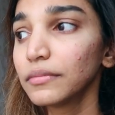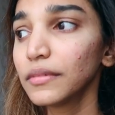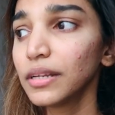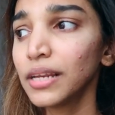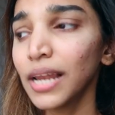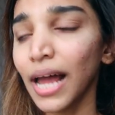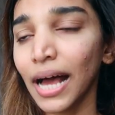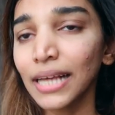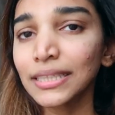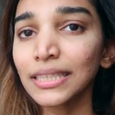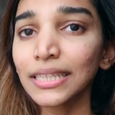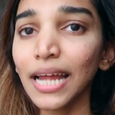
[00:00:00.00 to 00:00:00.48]

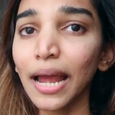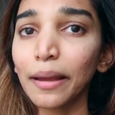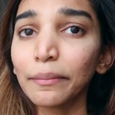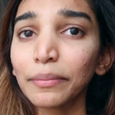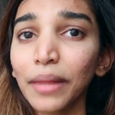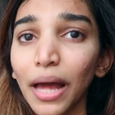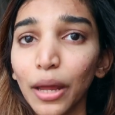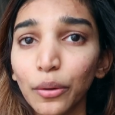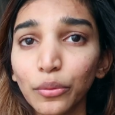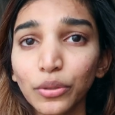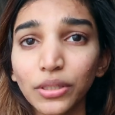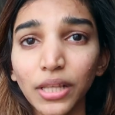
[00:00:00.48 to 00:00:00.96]
Last
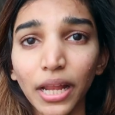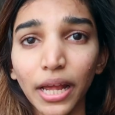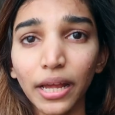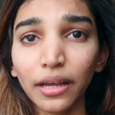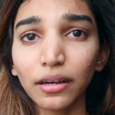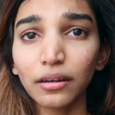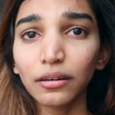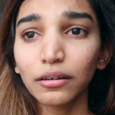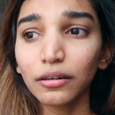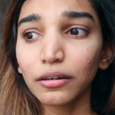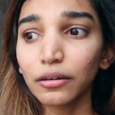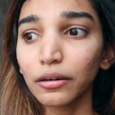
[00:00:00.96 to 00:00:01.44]
time that was
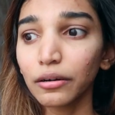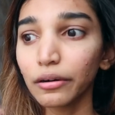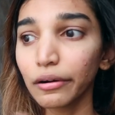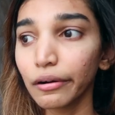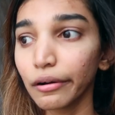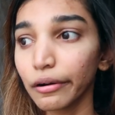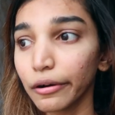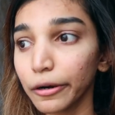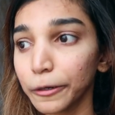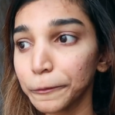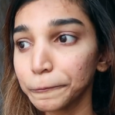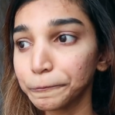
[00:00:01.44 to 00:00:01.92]
like
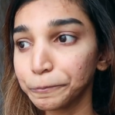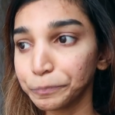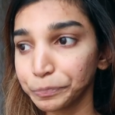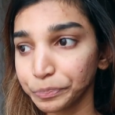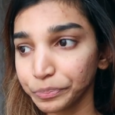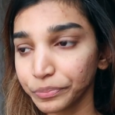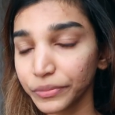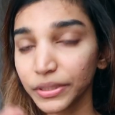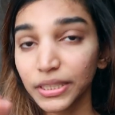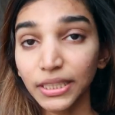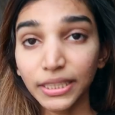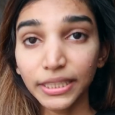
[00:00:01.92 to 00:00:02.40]
a
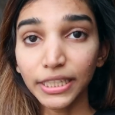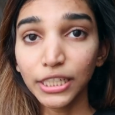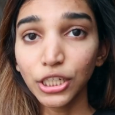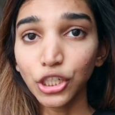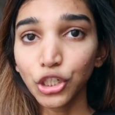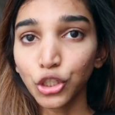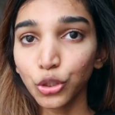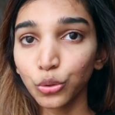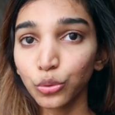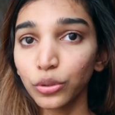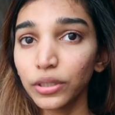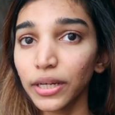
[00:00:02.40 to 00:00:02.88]

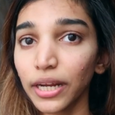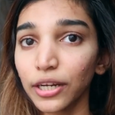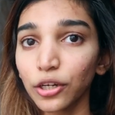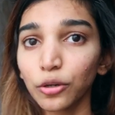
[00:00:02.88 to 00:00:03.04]
still shoot,